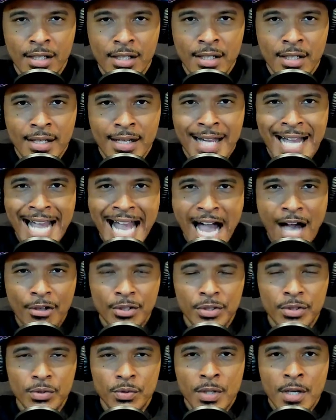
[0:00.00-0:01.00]
how
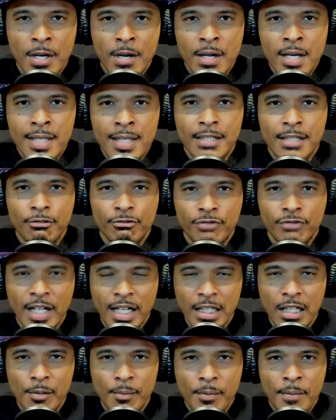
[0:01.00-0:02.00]
to
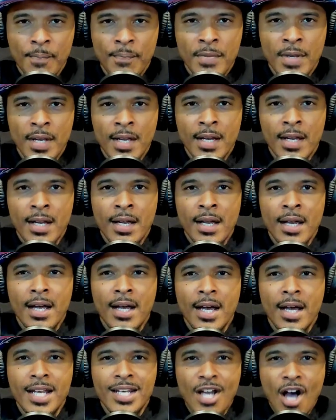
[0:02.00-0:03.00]
develop
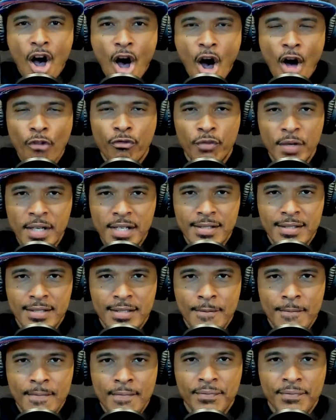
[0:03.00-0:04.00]
an offense
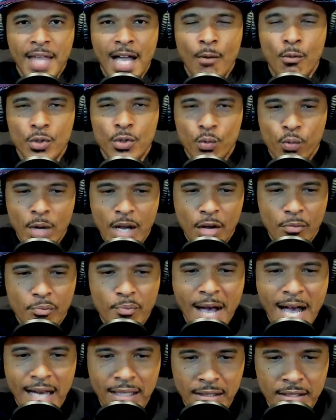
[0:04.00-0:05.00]
that was
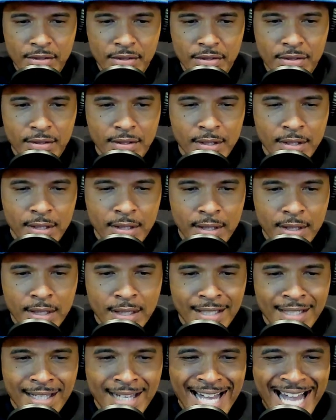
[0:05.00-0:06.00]
well-balanced.
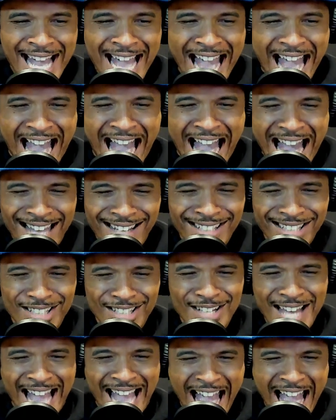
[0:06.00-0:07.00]
Allen
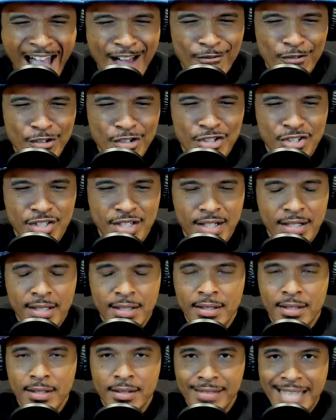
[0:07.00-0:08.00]
averaged
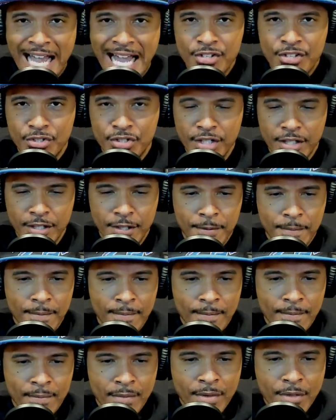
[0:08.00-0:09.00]
last year
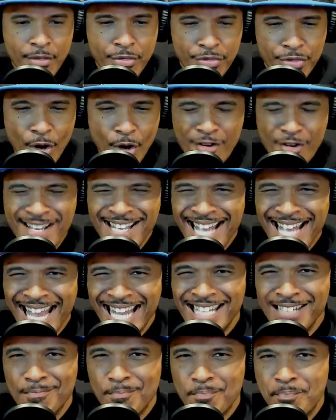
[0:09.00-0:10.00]

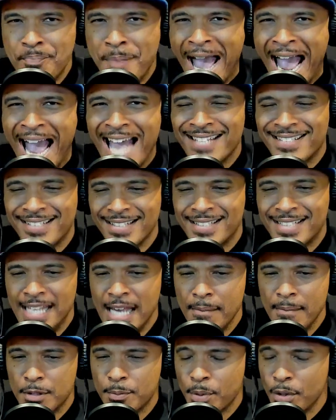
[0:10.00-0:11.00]
38 pass
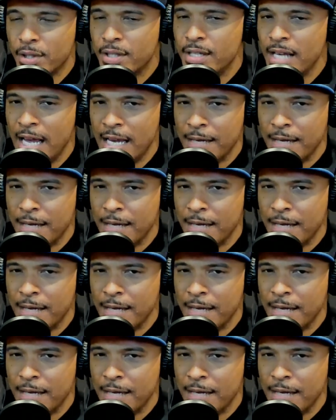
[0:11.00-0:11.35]
attempts per game,